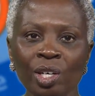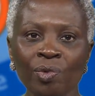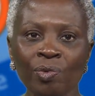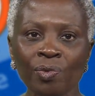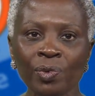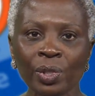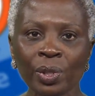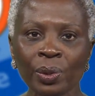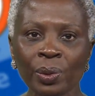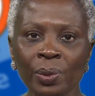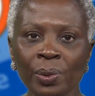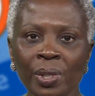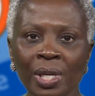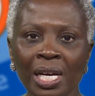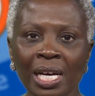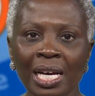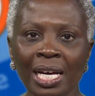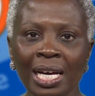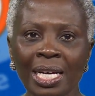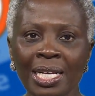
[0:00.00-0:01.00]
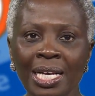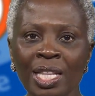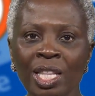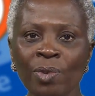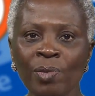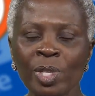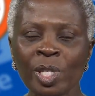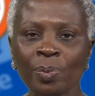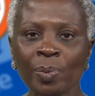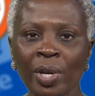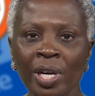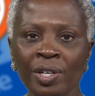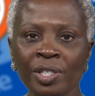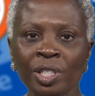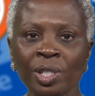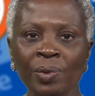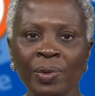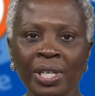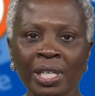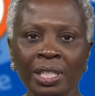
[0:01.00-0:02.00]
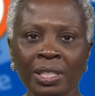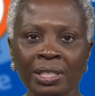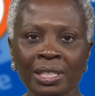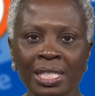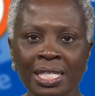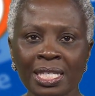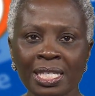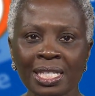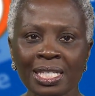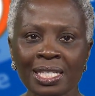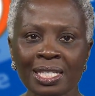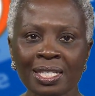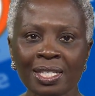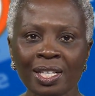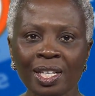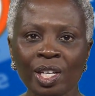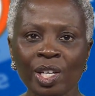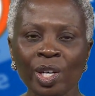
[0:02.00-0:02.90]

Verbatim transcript: flu, and other respiratory illnesses.